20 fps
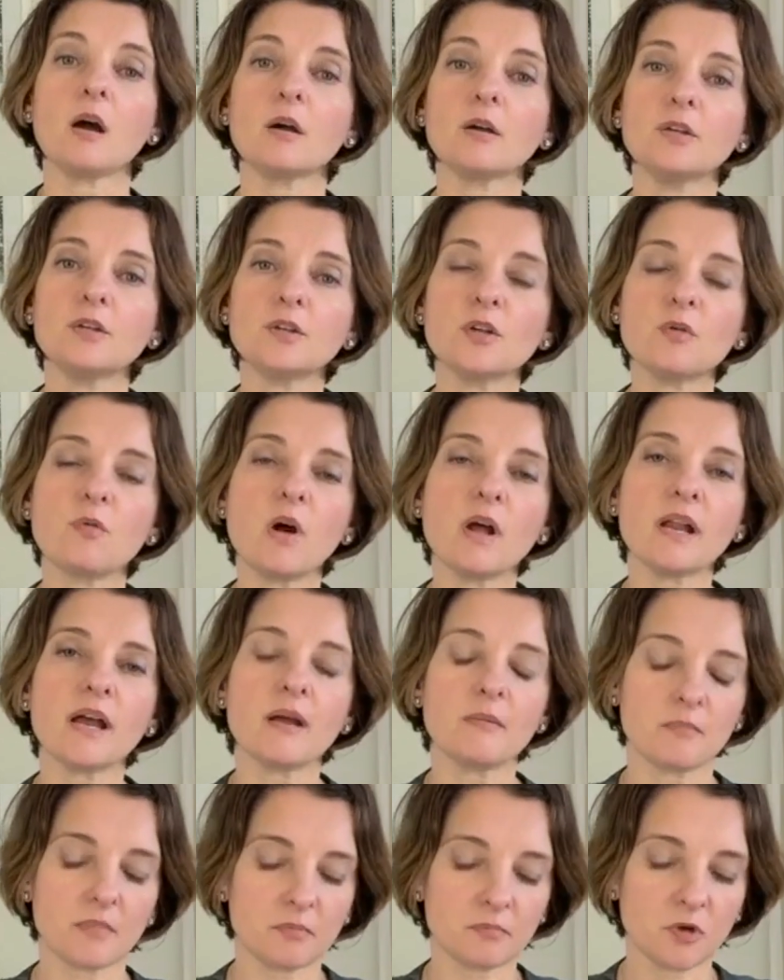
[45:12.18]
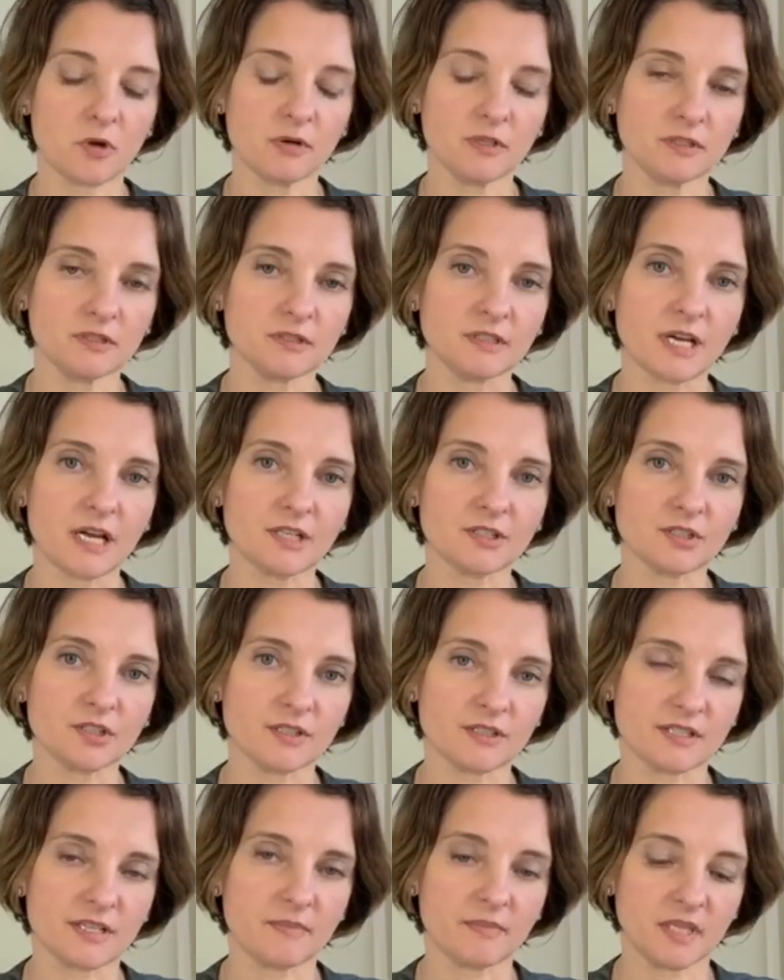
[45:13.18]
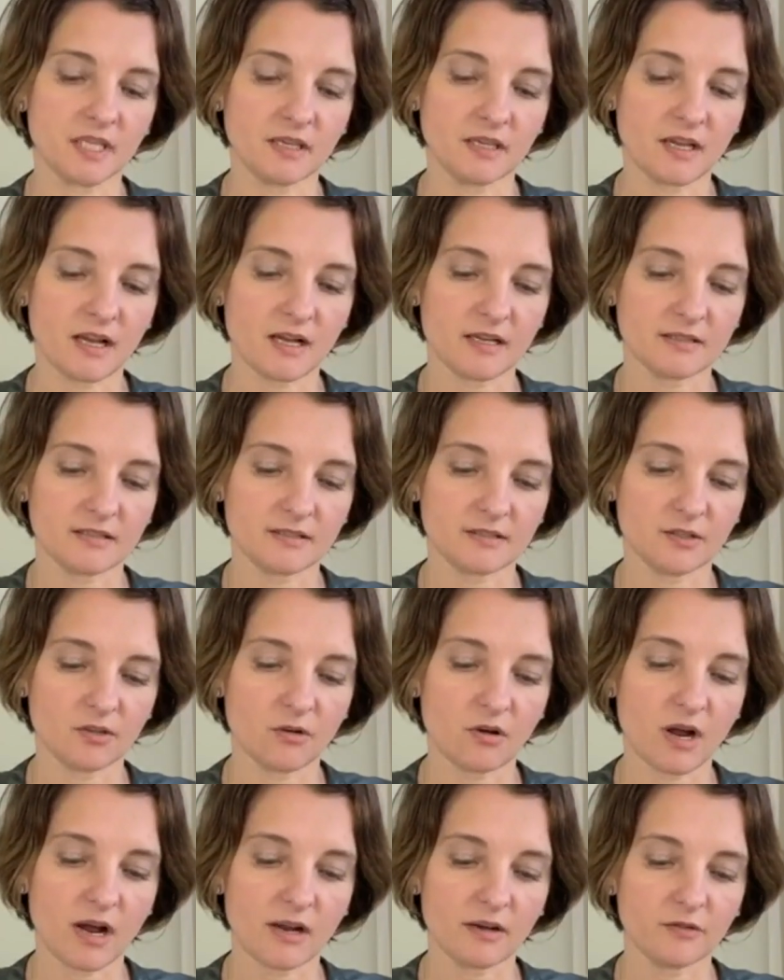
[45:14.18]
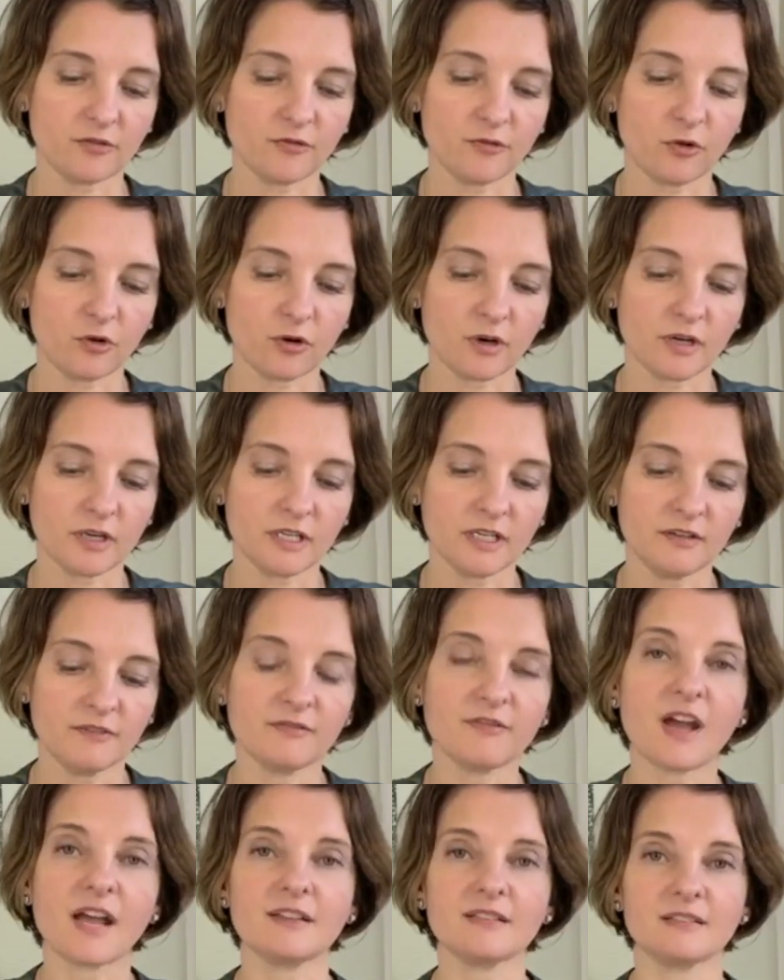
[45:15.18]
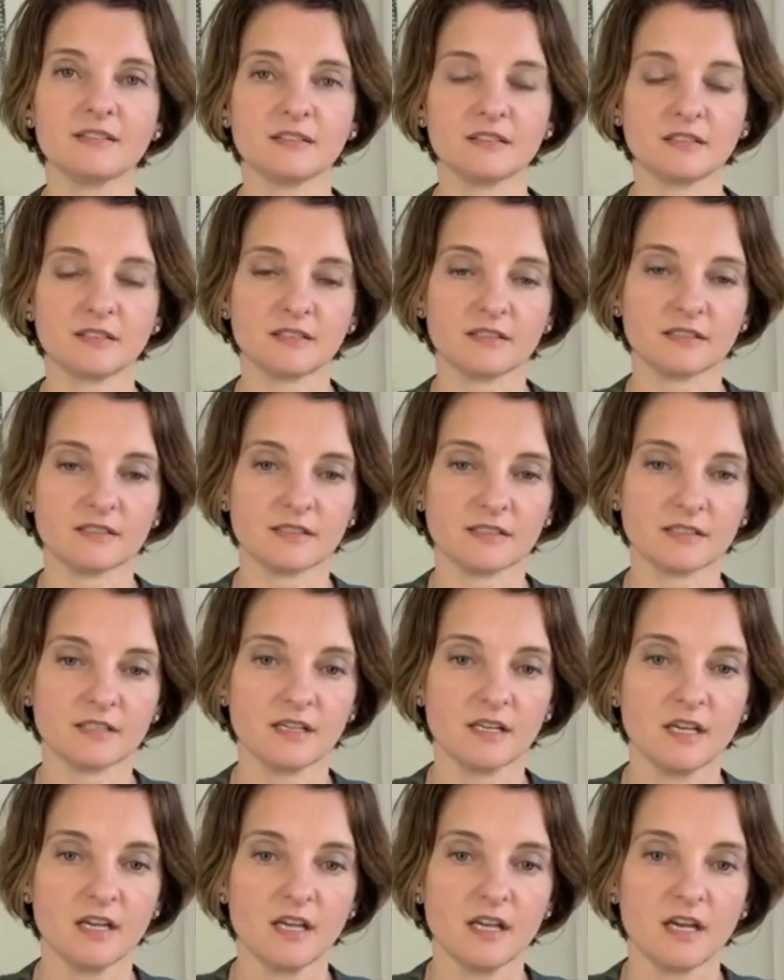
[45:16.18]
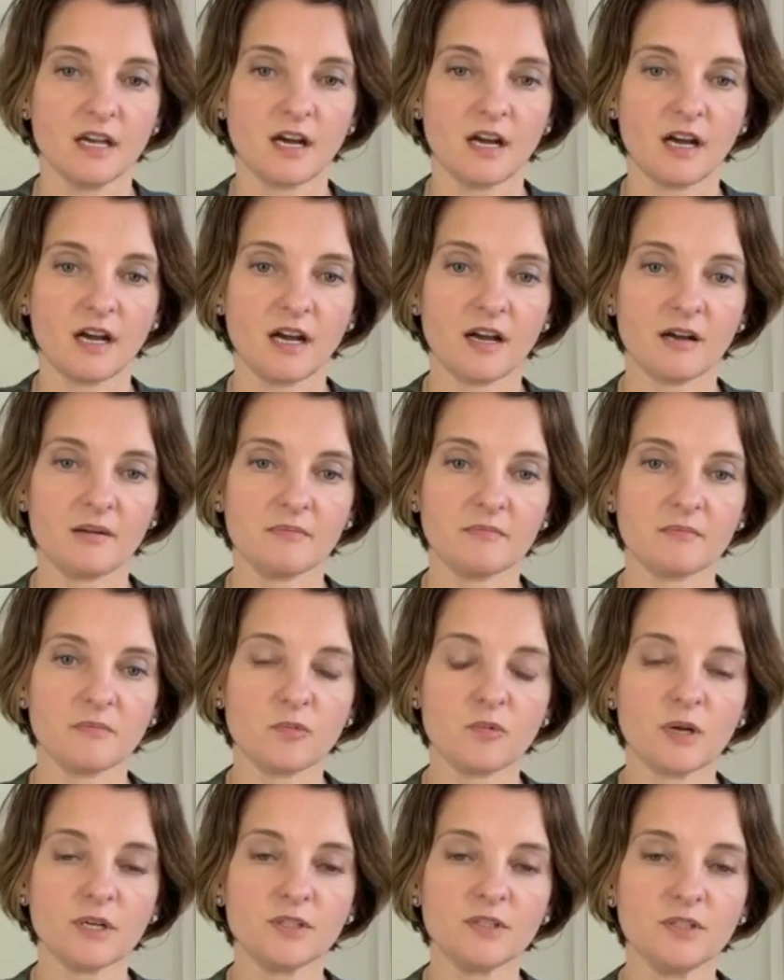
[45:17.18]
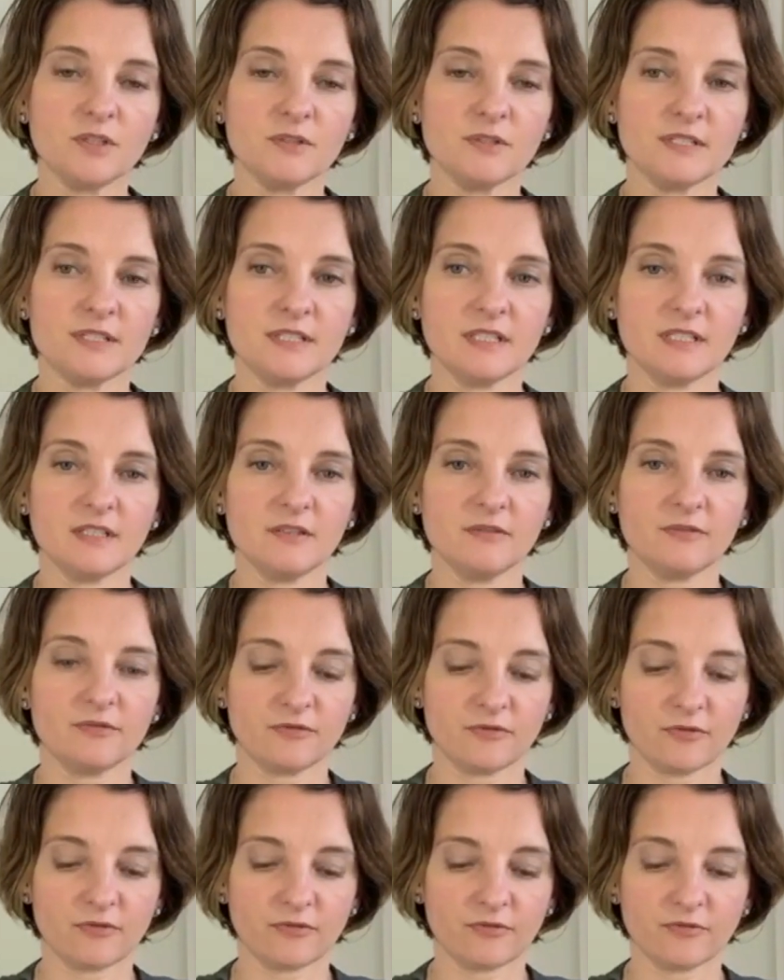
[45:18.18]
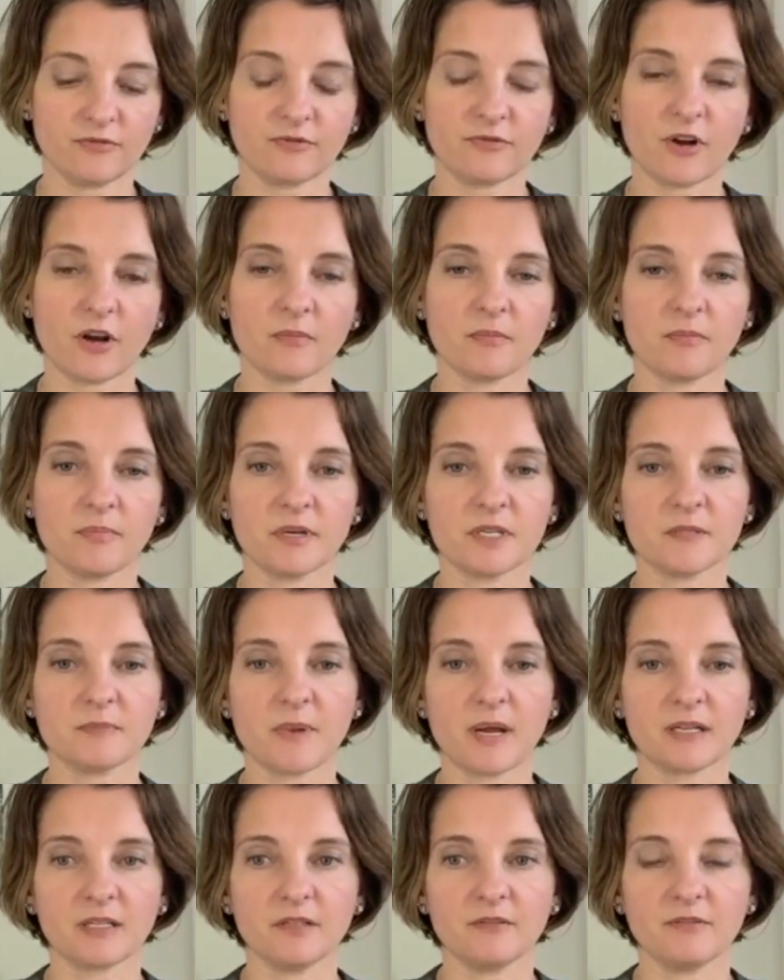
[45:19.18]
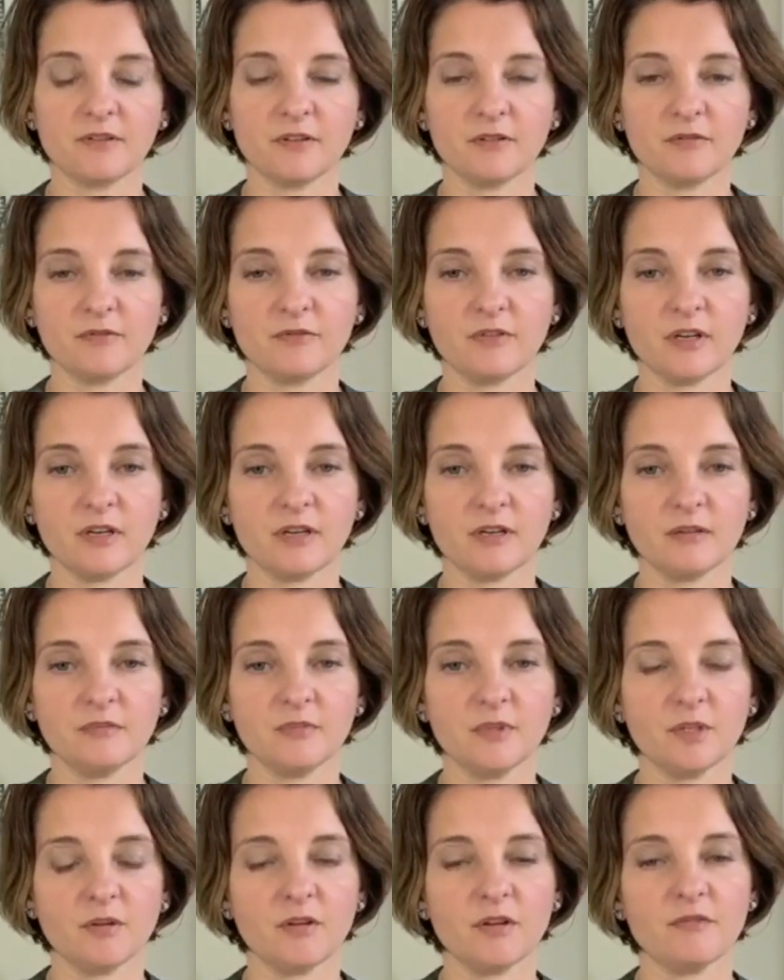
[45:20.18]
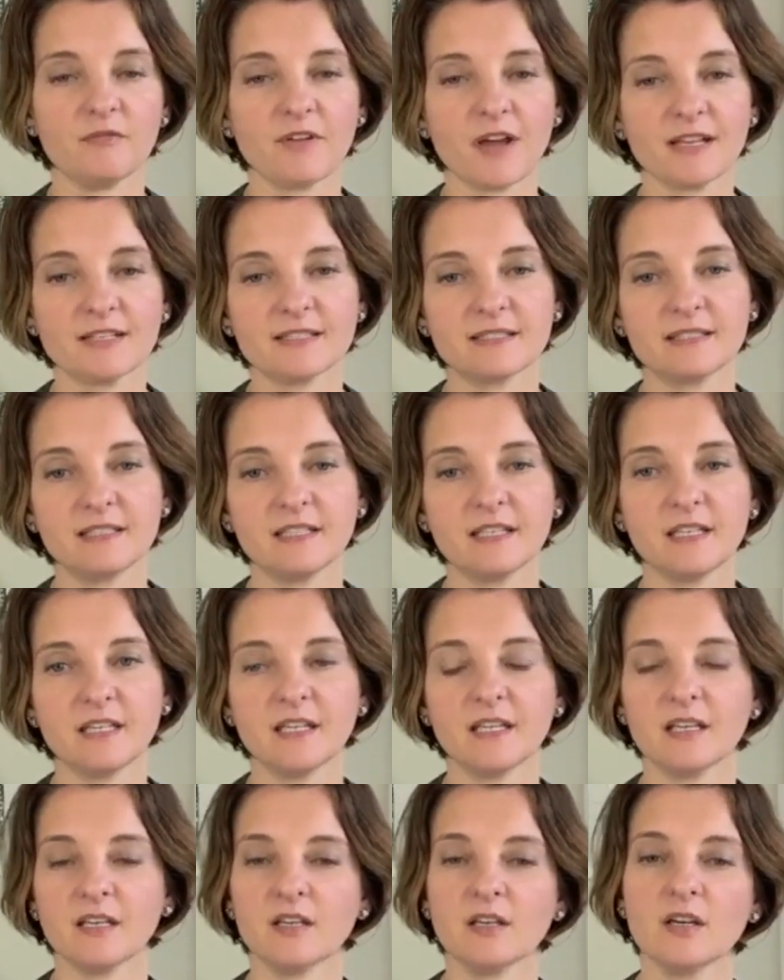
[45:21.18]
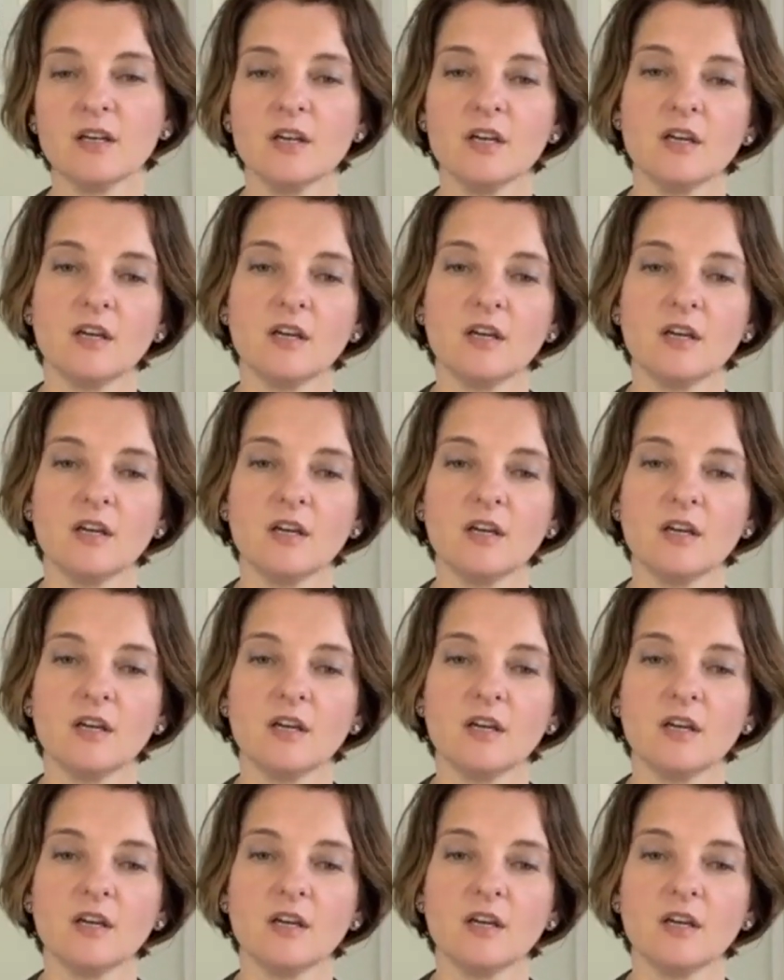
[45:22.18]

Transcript: you know what, I'm going to touch on something else, Johan. For investors, what do you see from perspective of investing,